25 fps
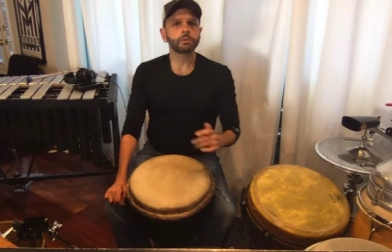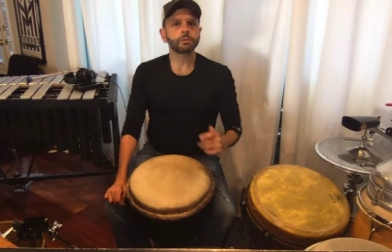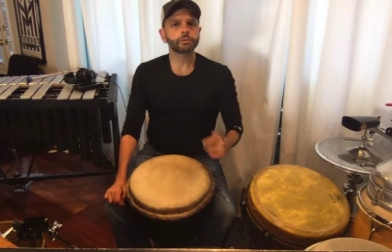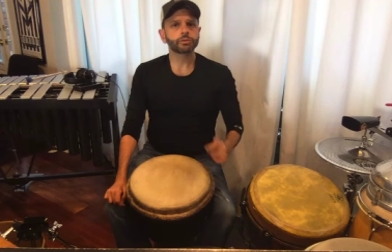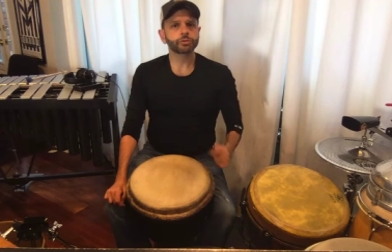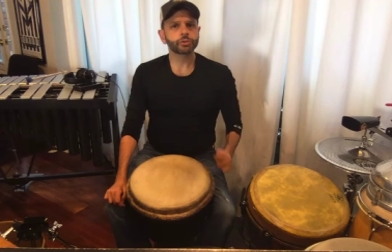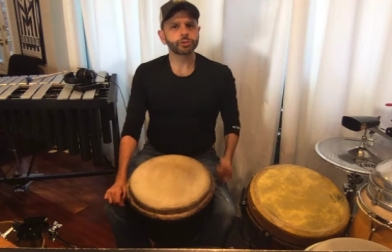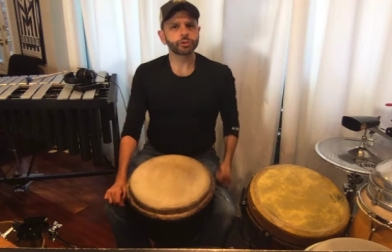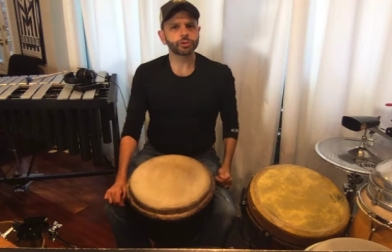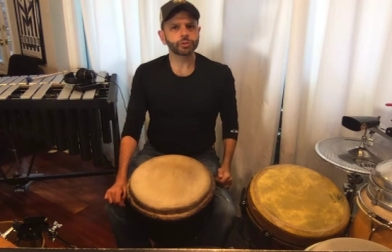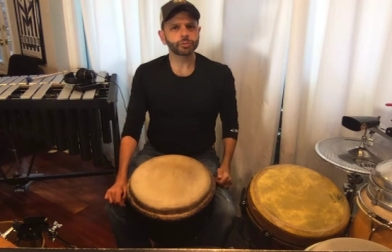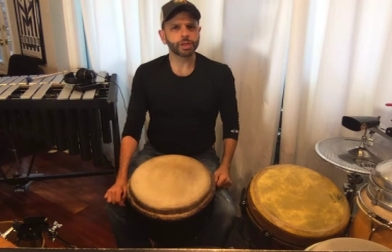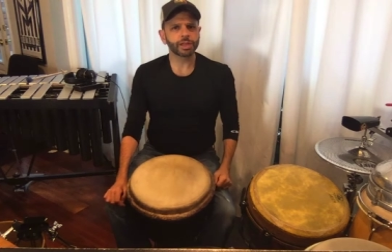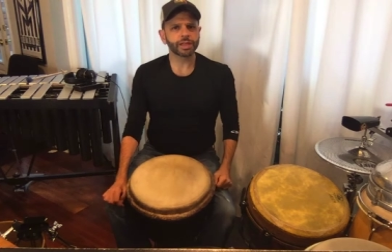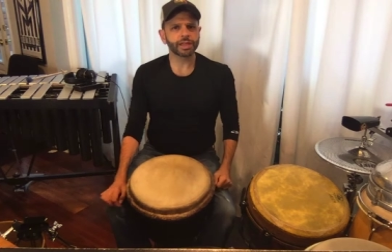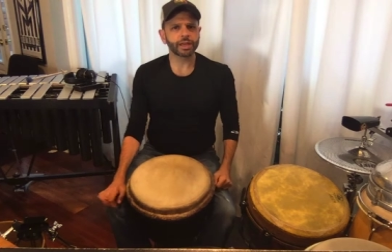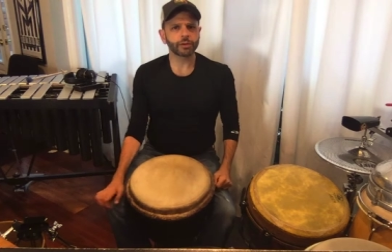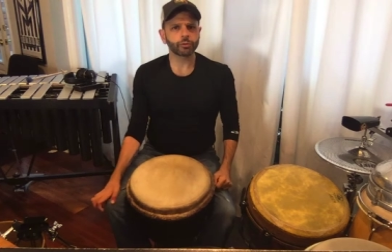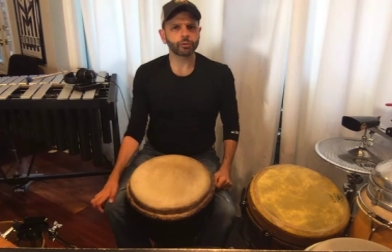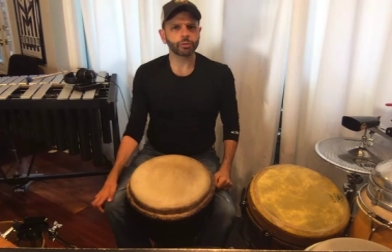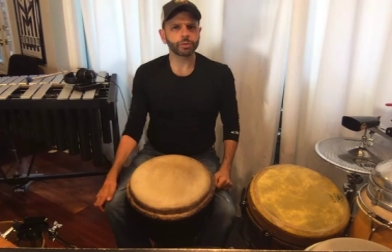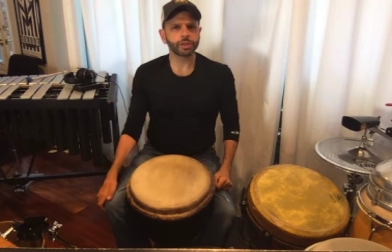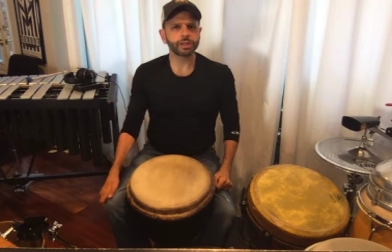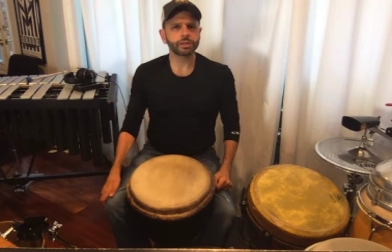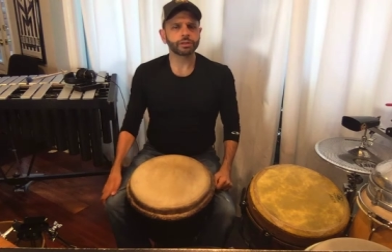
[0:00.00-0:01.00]
So just play that
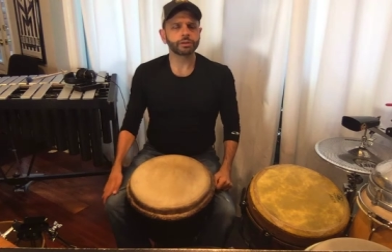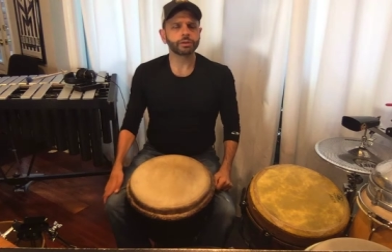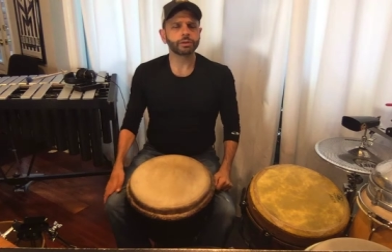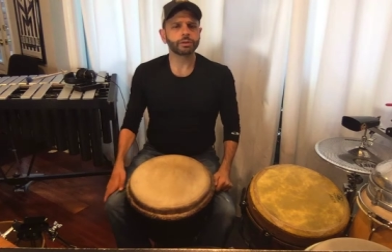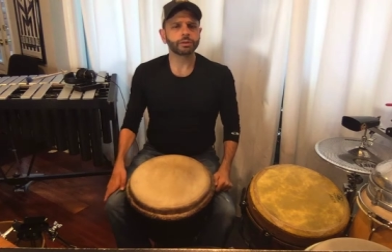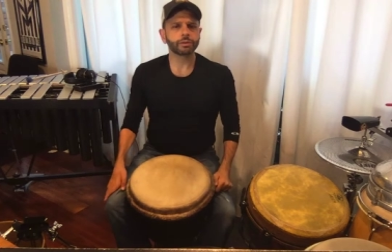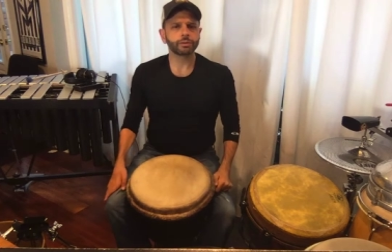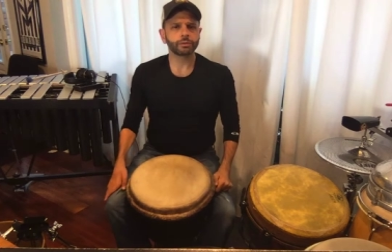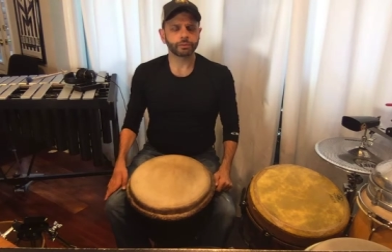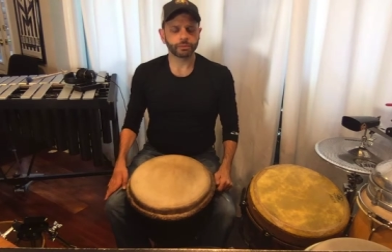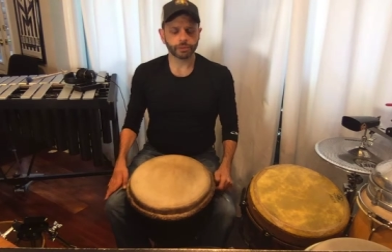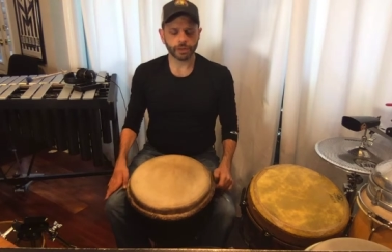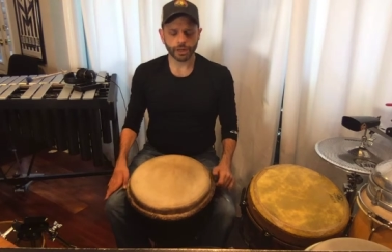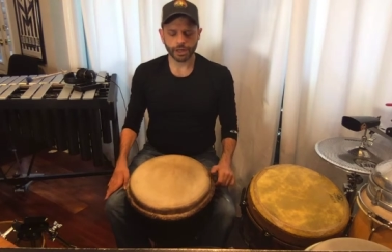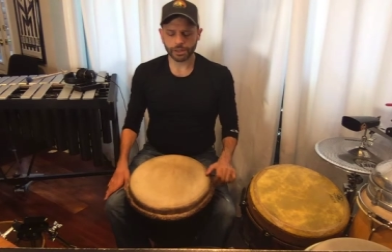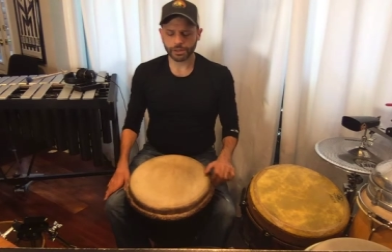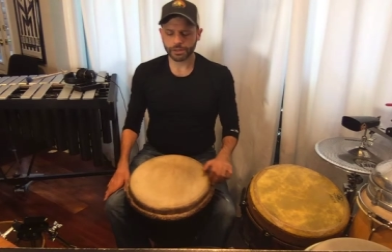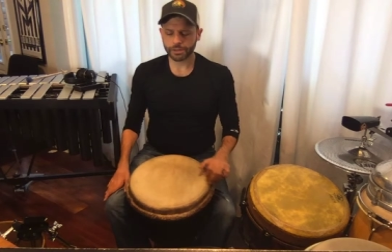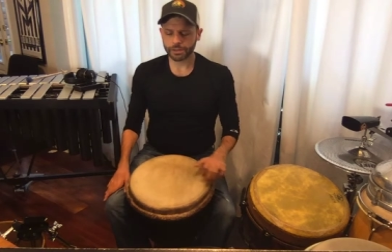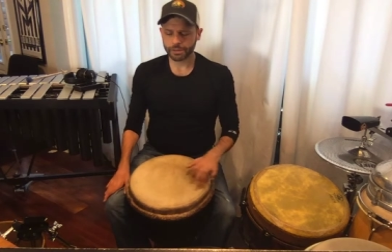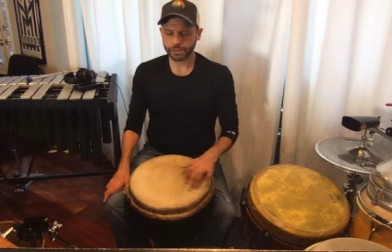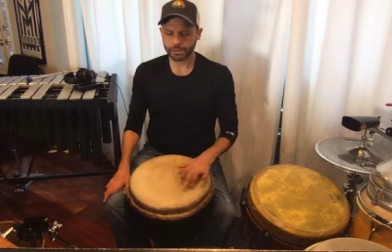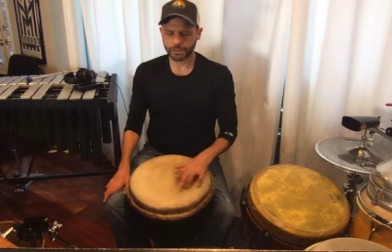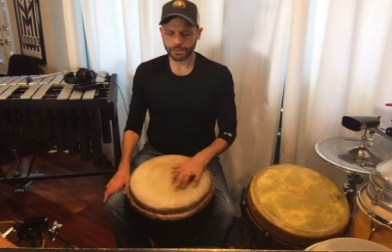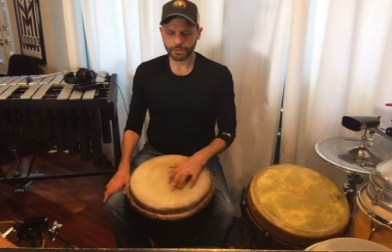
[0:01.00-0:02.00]
with me. Ready?
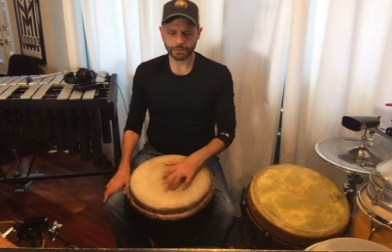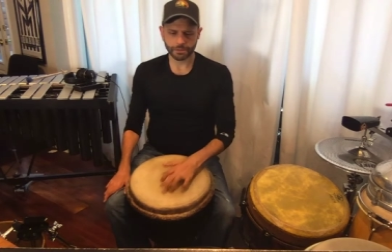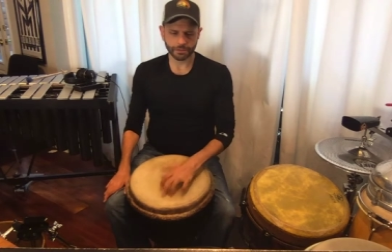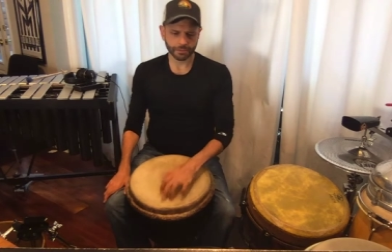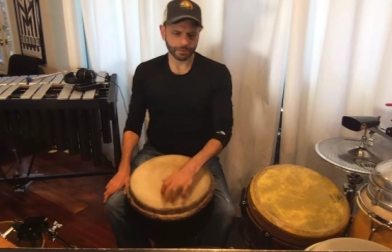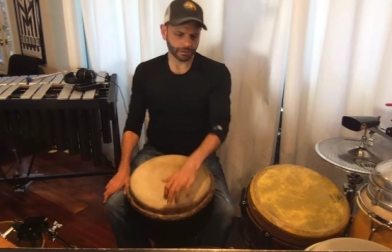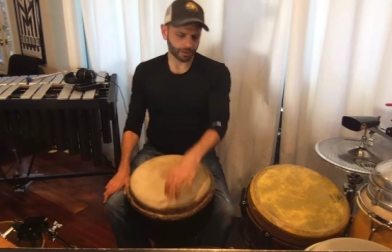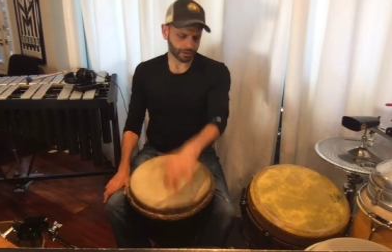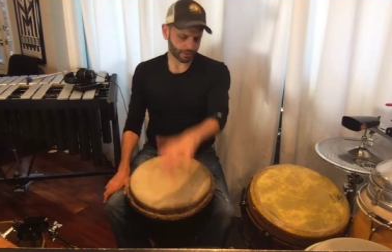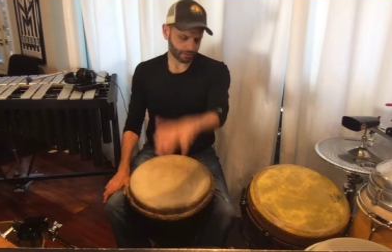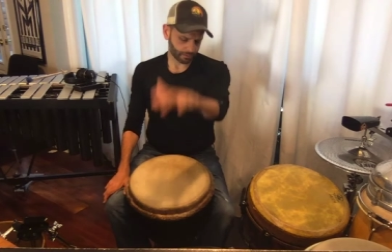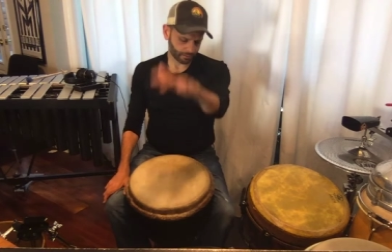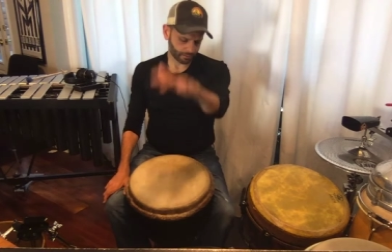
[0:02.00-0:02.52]
Go.